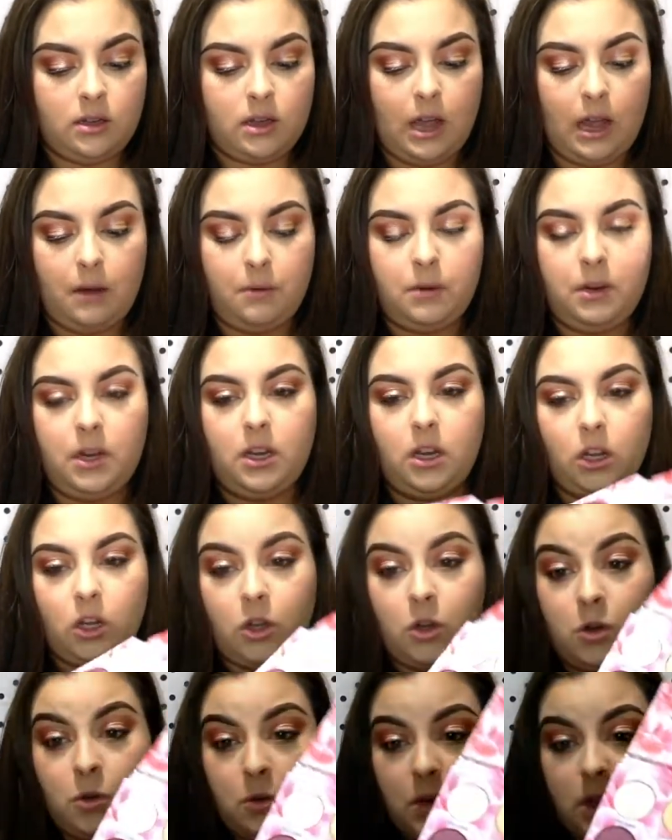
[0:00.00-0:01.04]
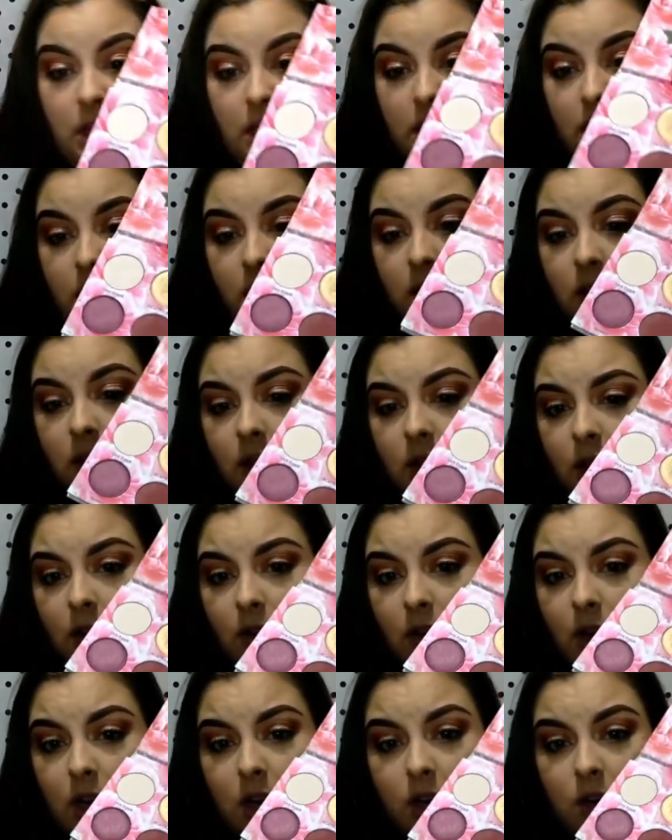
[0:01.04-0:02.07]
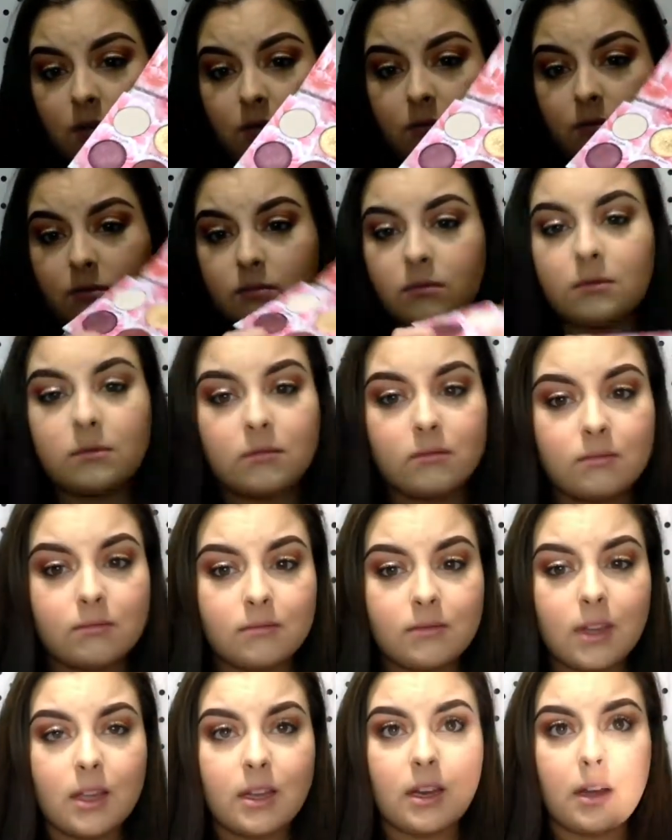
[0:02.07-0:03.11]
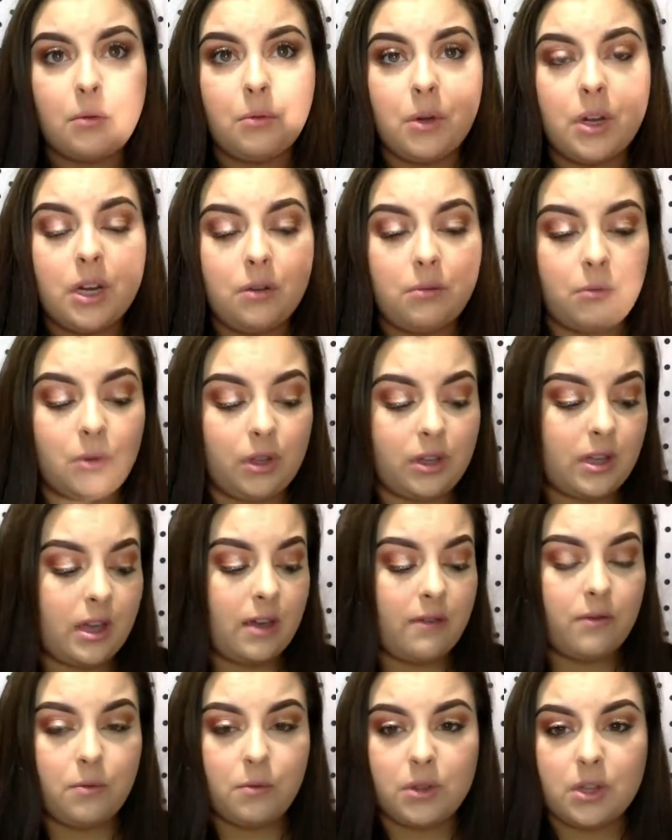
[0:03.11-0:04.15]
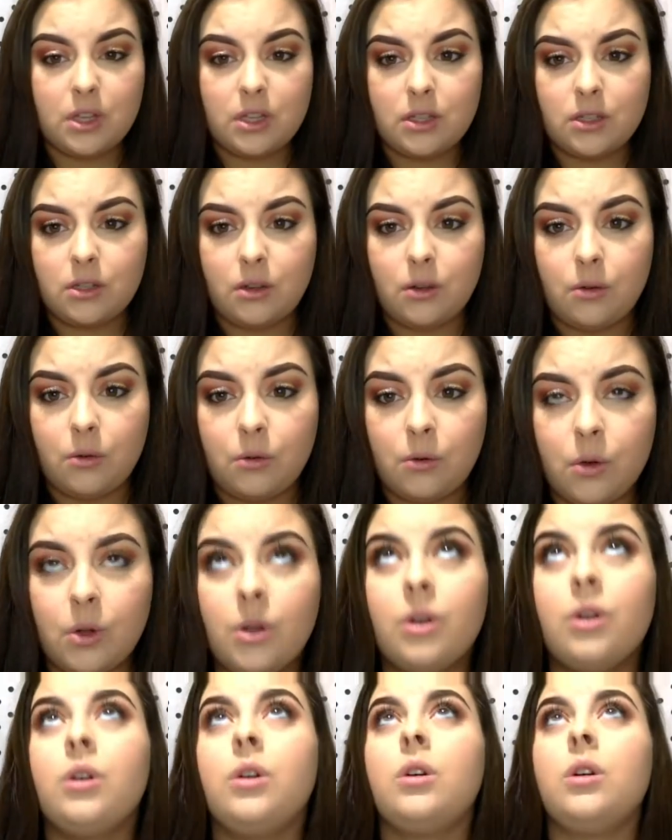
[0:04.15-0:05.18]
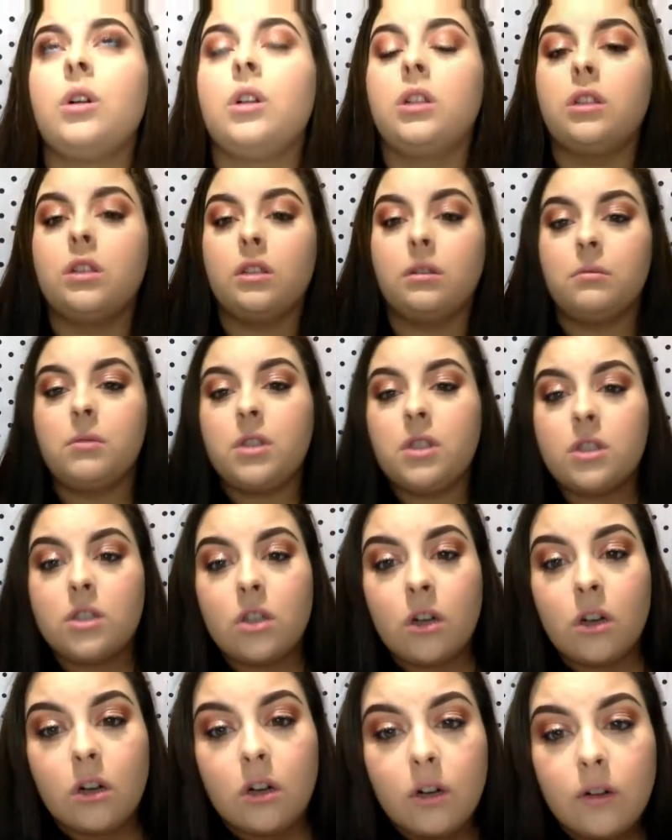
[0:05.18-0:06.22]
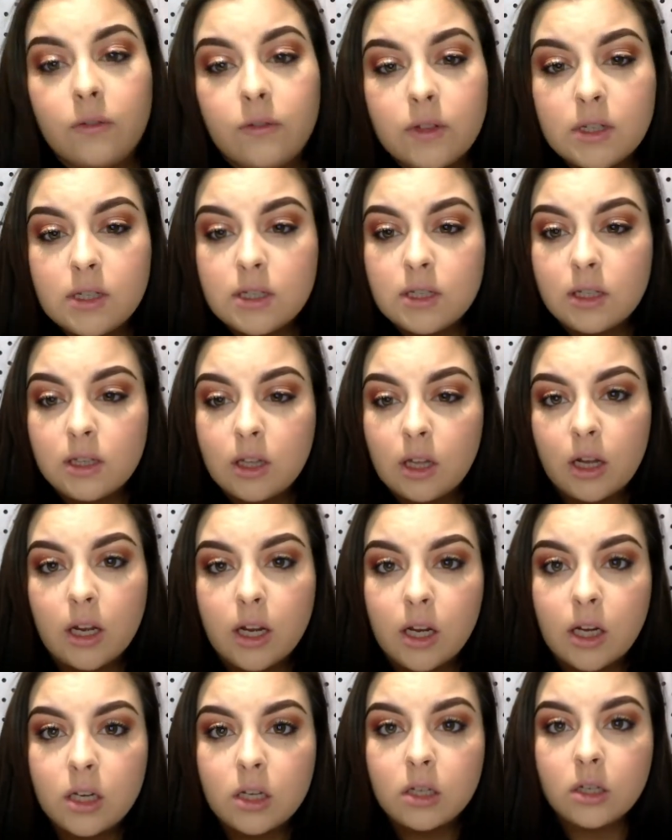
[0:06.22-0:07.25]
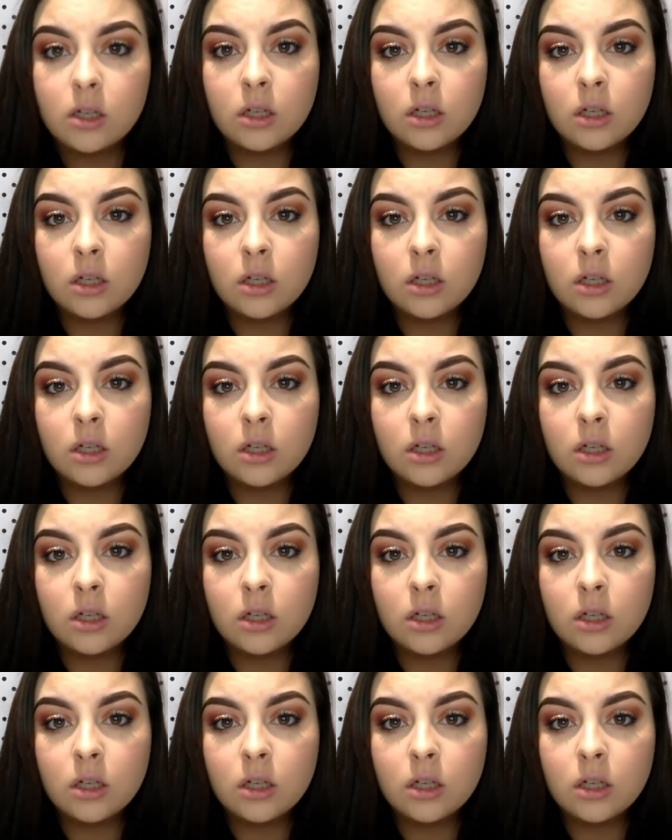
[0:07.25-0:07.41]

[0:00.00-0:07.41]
I went into Kooky down here, and I went in really heavy with this. So let me turn off this light.